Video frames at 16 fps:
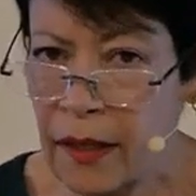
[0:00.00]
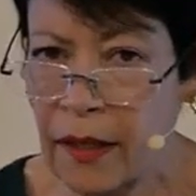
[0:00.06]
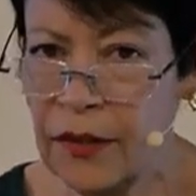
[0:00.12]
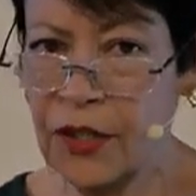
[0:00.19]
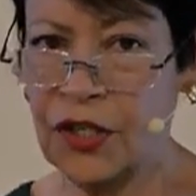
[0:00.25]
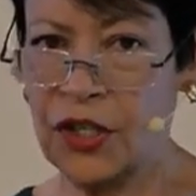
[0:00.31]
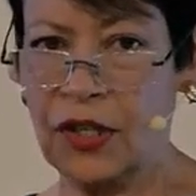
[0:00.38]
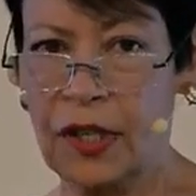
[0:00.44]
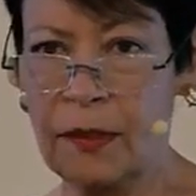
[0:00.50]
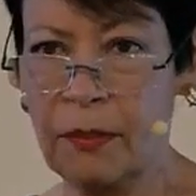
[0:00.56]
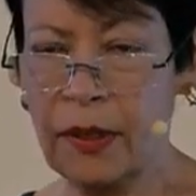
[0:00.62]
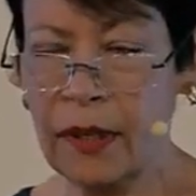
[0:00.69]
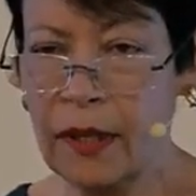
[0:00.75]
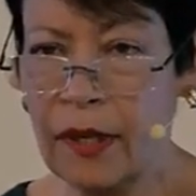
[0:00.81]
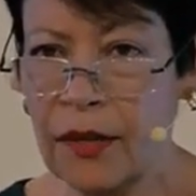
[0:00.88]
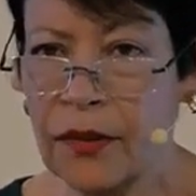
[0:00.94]
the sheep,
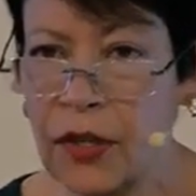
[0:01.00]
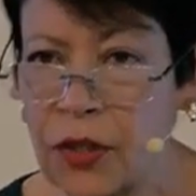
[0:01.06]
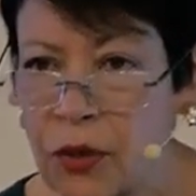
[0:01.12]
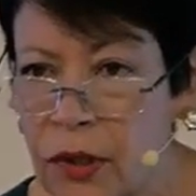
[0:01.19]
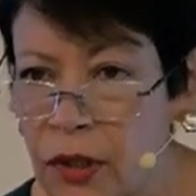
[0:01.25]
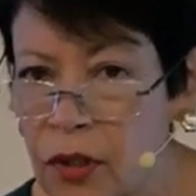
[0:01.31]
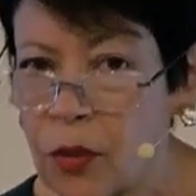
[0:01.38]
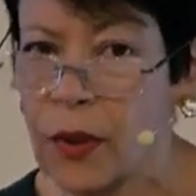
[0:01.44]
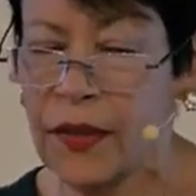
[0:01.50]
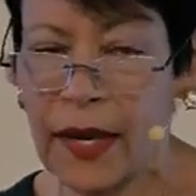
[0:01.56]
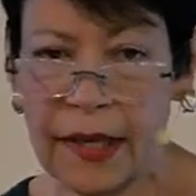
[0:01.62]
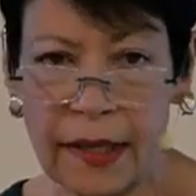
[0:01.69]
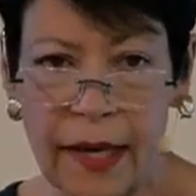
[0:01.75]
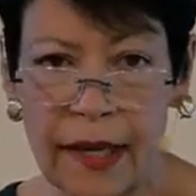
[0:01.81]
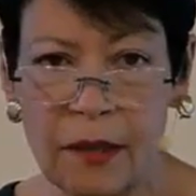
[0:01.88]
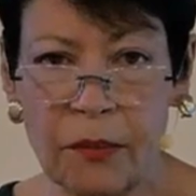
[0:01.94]
the new little one
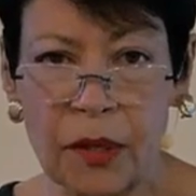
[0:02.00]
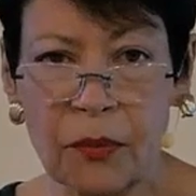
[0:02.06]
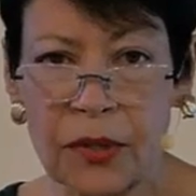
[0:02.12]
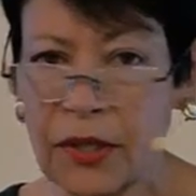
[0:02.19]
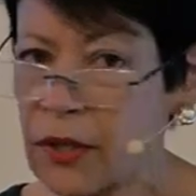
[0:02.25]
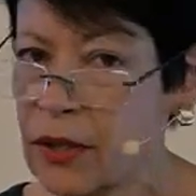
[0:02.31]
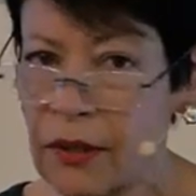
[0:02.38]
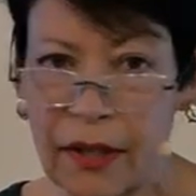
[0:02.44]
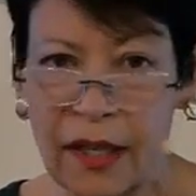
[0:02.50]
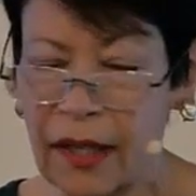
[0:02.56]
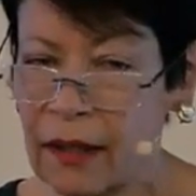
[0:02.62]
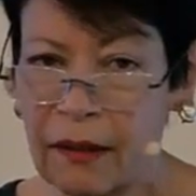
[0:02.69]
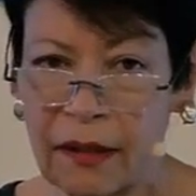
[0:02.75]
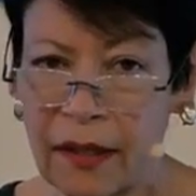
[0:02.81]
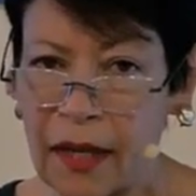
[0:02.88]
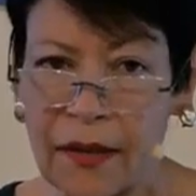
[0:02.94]
that came in was hurting.
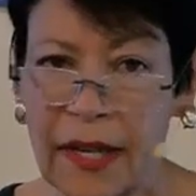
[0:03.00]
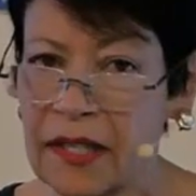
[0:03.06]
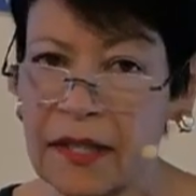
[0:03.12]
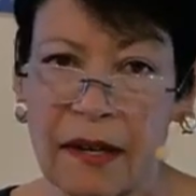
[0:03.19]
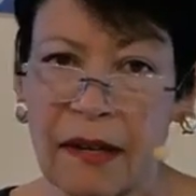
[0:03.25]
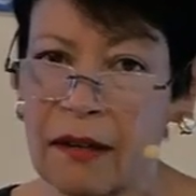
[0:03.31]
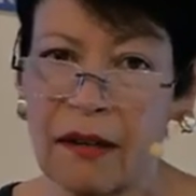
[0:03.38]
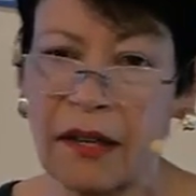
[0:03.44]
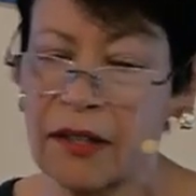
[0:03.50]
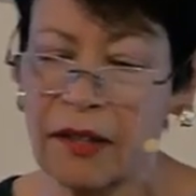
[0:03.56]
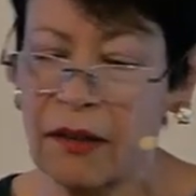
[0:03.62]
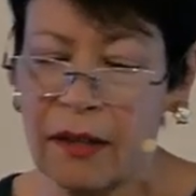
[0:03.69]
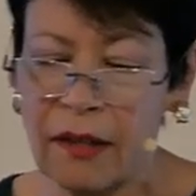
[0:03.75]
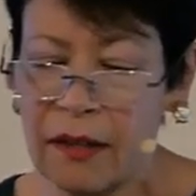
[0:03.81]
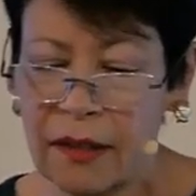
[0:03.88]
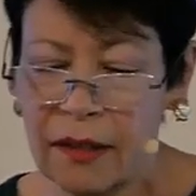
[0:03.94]
And that's not God's
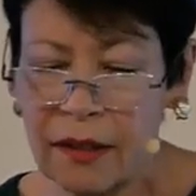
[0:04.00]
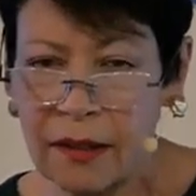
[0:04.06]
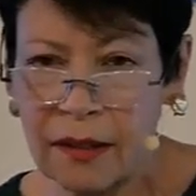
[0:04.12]
heart.